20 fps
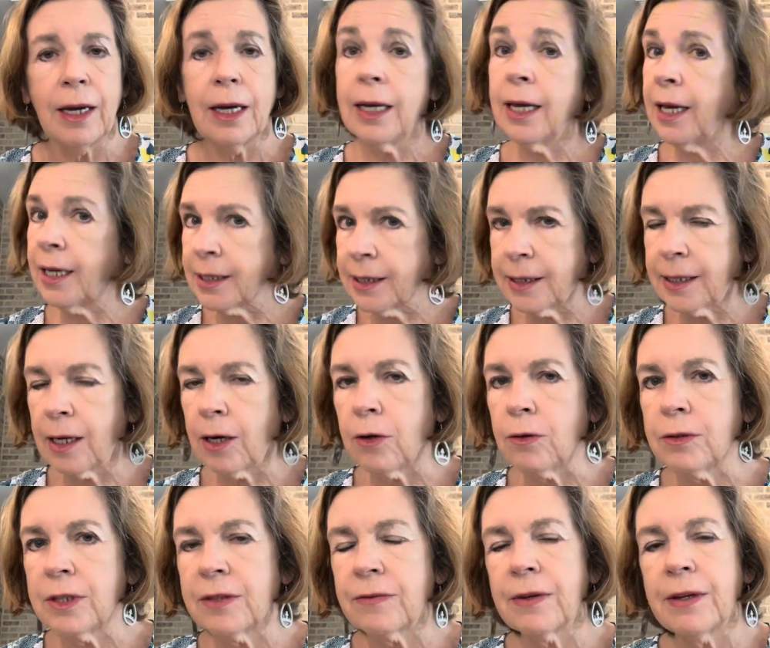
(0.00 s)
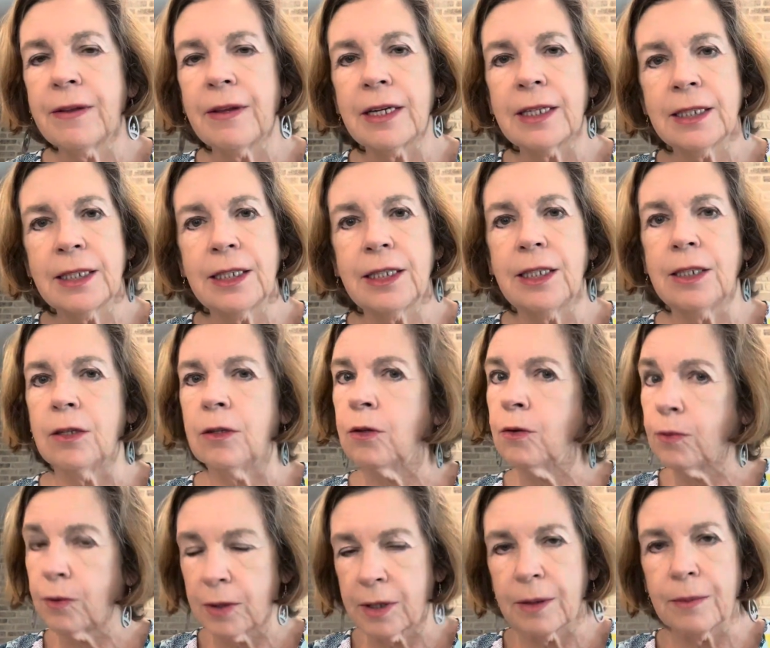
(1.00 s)
Yes, they hold everything still.
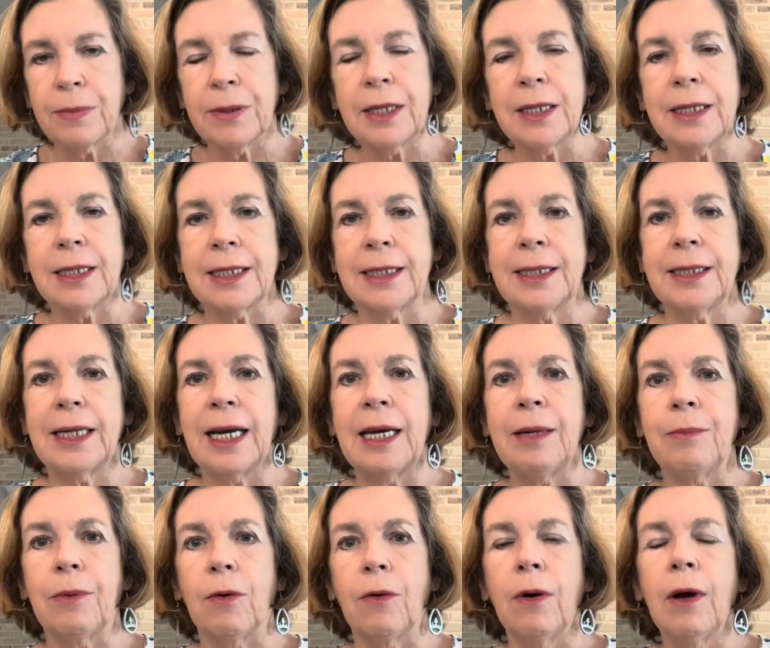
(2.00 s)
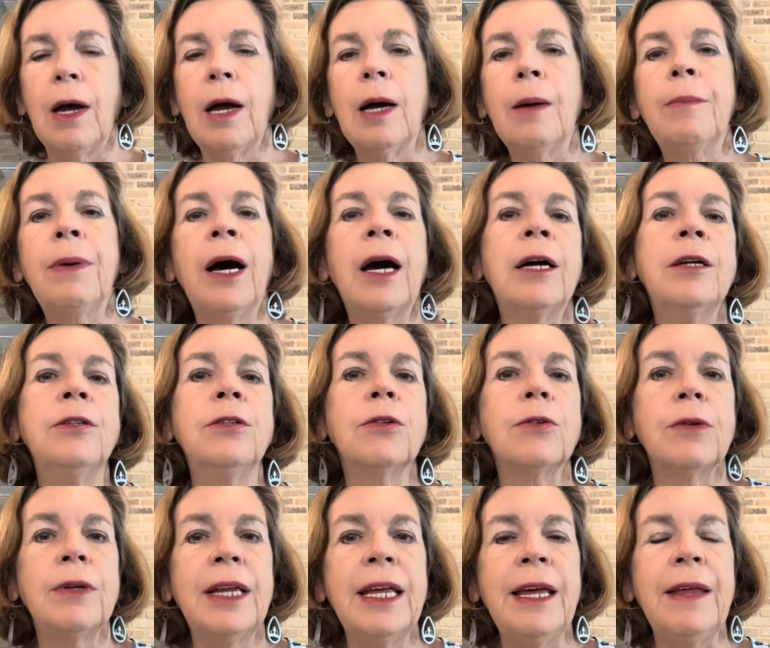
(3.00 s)
We're completely stable. But
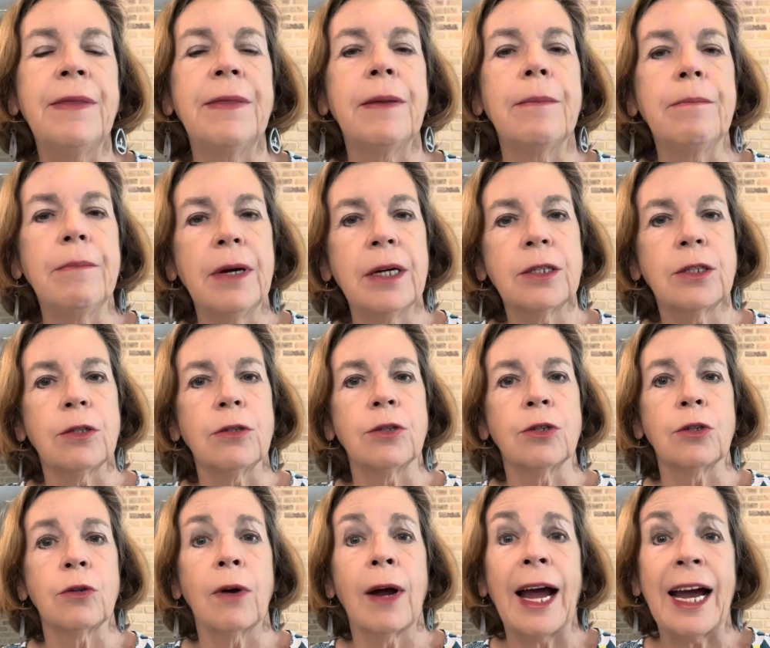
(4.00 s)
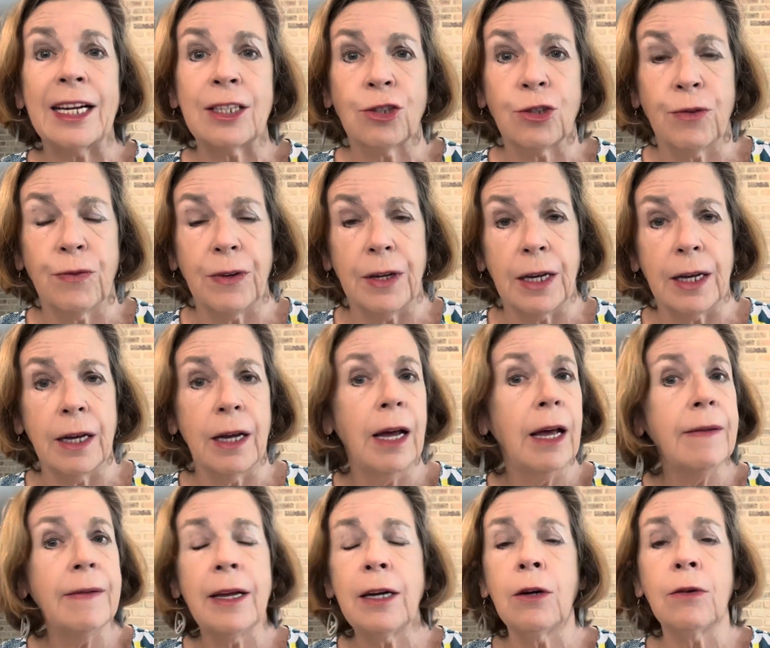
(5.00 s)
underneath, the muscles are atrophying.
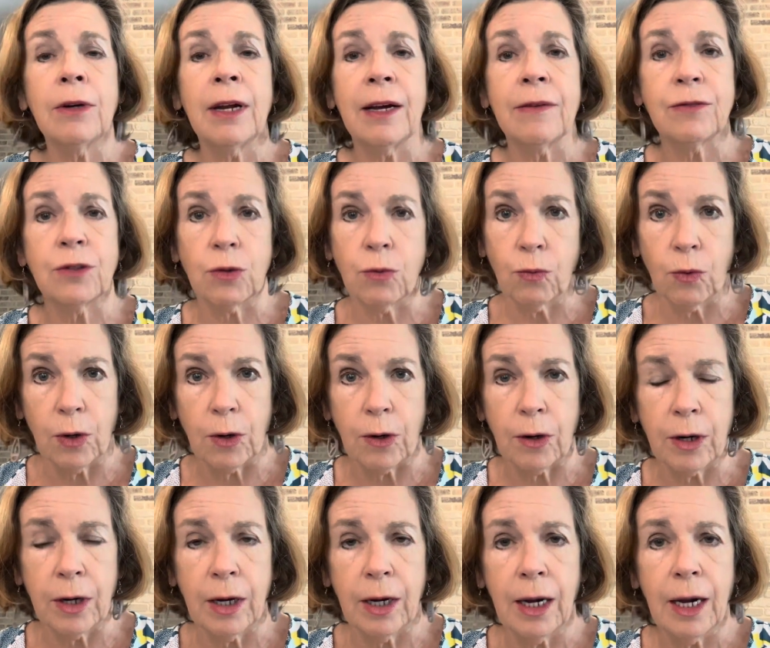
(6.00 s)
They don't have to work.